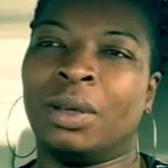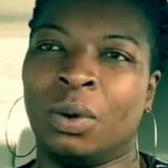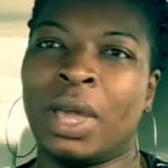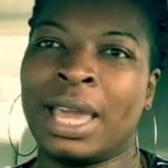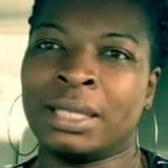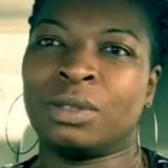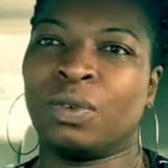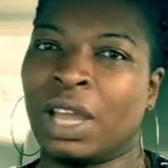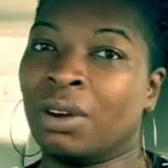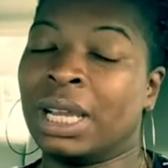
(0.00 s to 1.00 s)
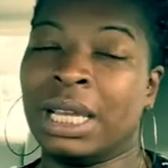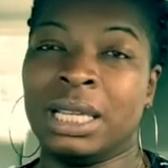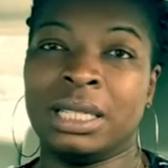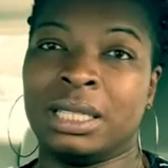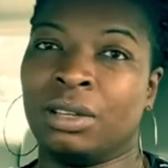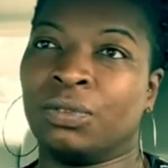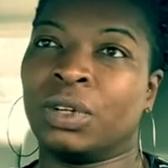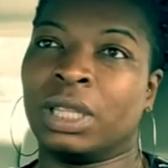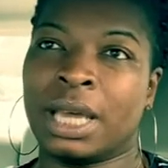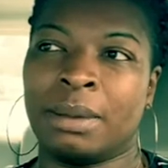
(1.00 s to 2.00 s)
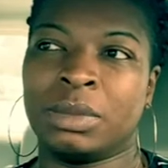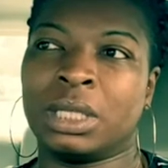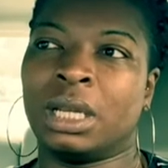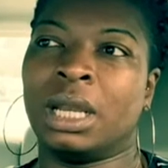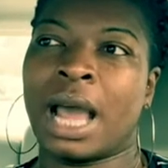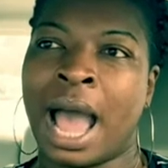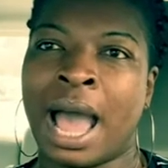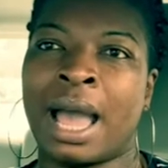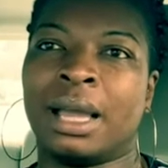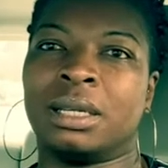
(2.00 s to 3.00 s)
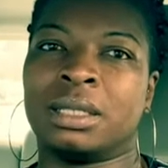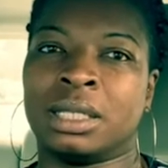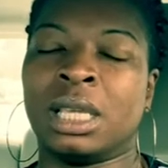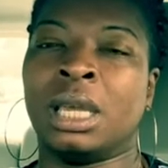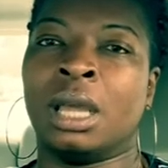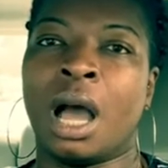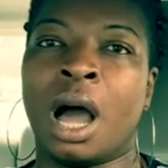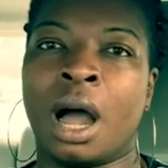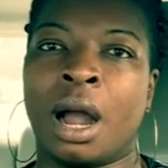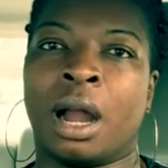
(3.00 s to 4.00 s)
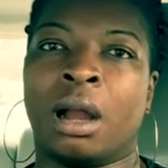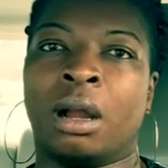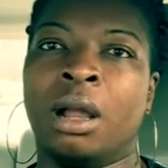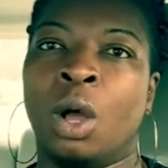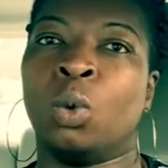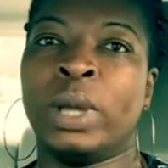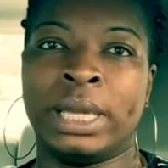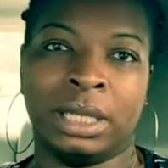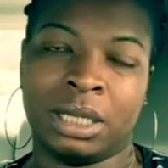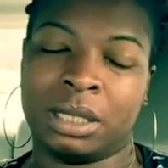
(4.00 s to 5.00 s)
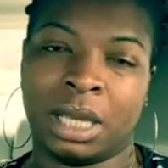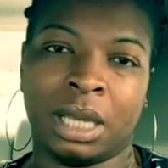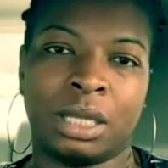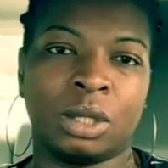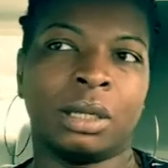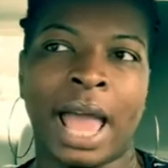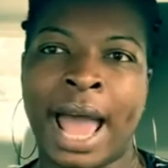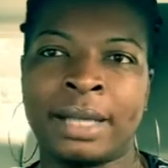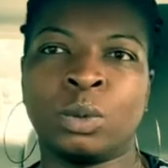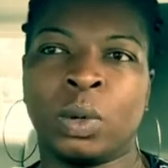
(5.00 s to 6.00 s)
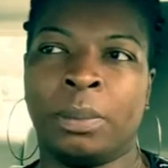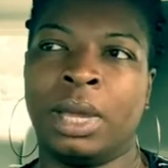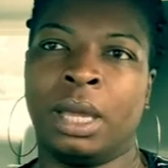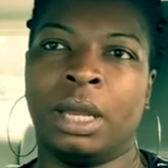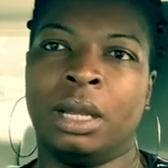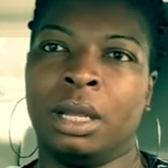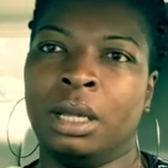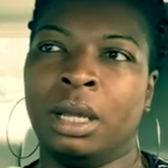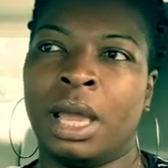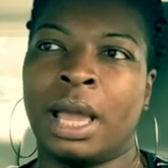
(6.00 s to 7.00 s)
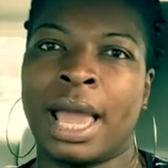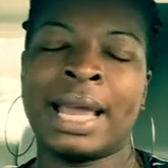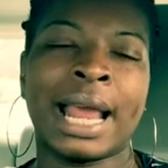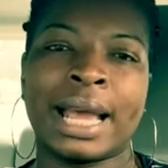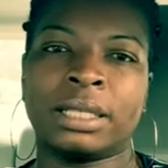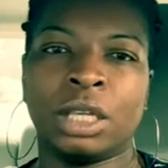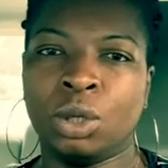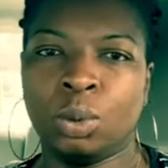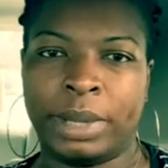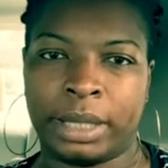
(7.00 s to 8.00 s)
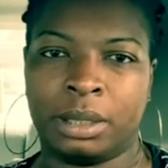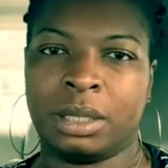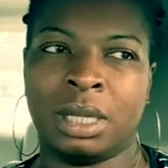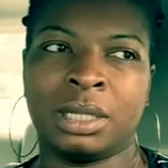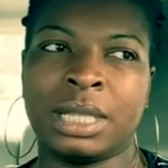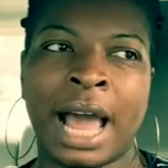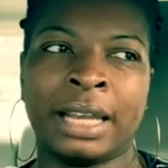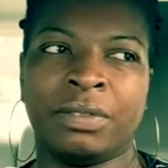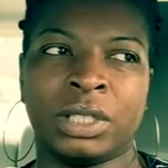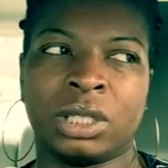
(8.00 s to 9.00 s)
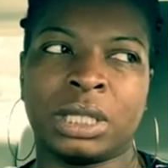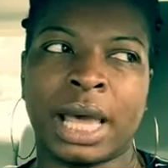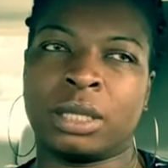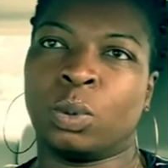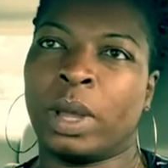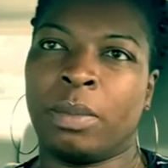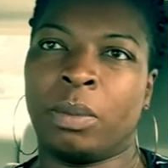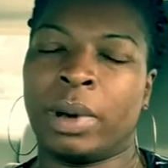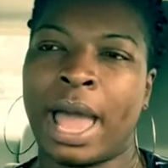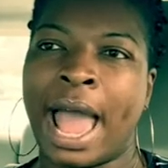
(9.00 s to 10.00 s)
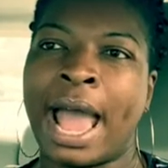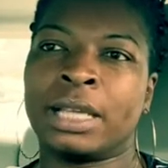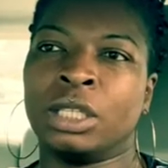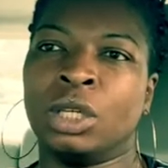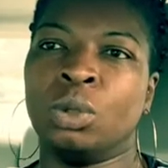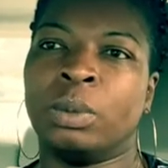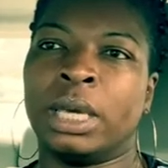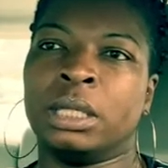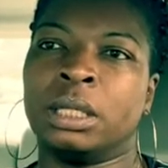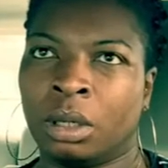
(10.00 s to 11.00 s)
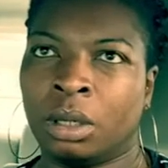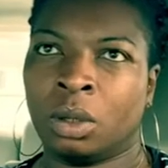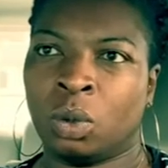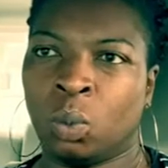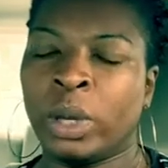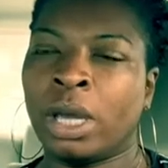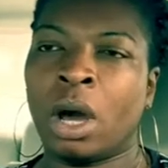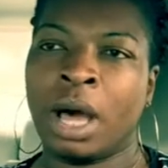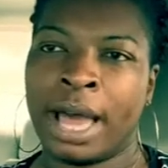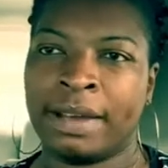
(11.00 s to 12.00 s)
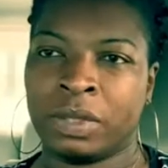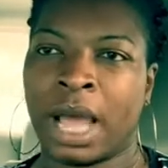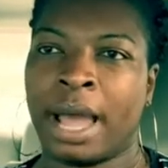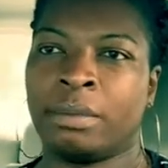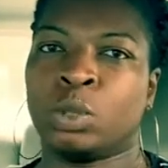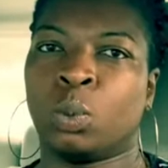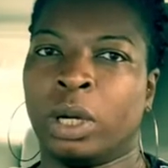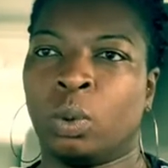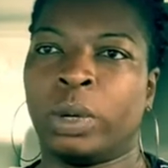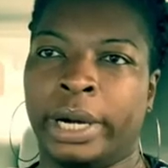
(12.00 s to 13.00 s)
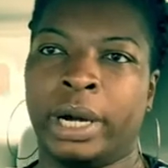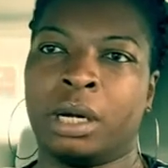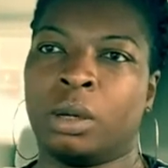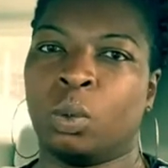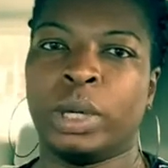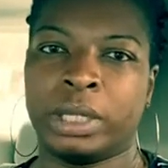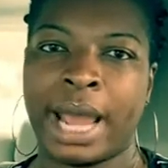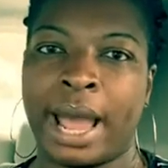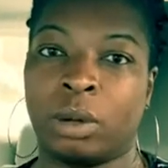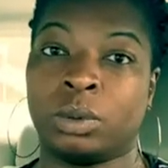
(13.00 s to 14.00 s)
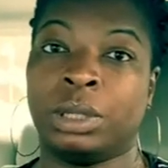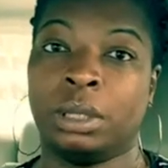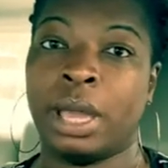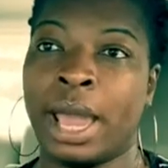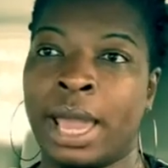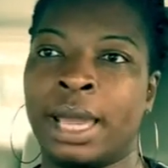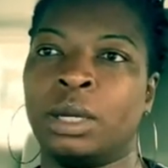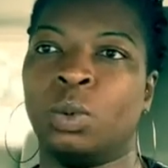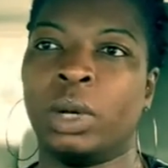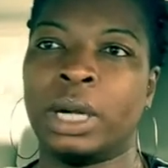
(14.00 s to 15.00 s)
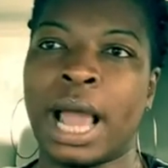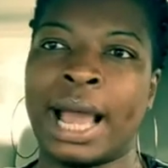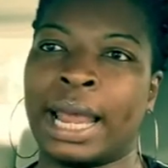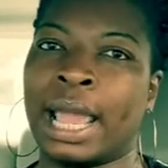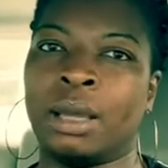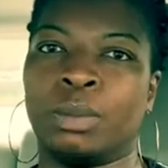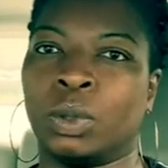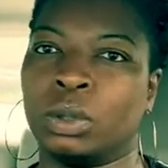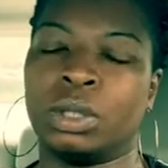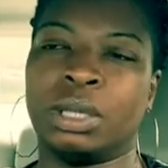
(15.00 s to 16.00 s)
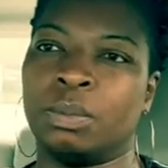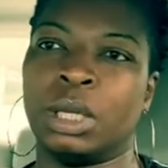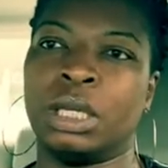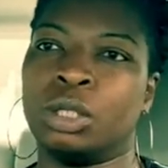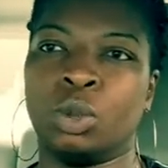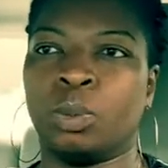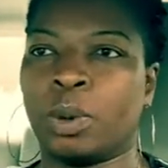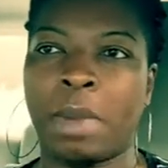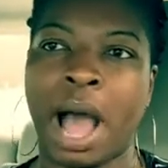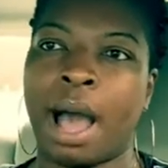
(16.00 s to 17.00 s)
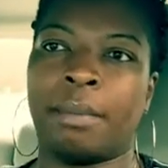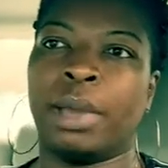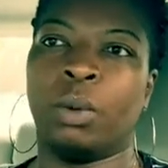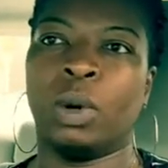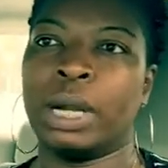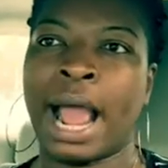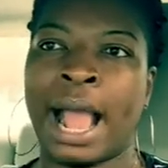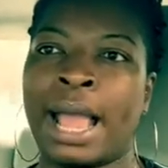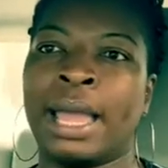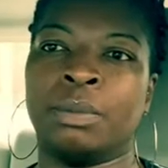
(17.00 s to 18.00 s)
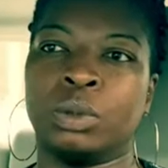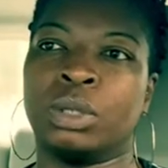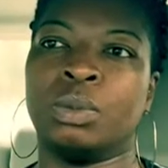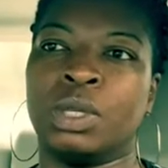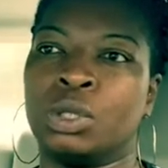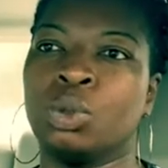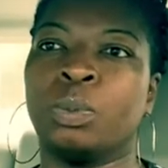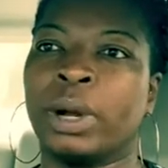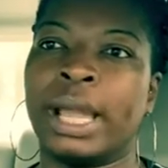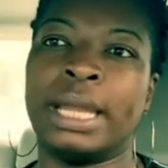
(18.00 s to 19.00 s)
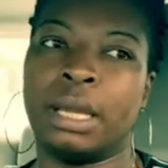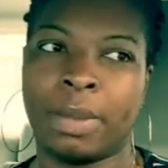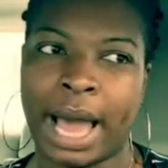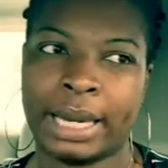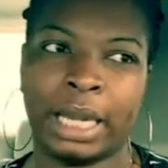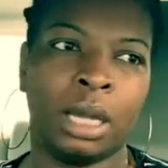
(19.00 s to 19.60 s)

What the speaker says: it's very easy for them to not see our weaknesses as women and as humans. It's not even just as women, but as humans, we all have times where we're down and we're not able to be super mom, and we're not able to be super anybody.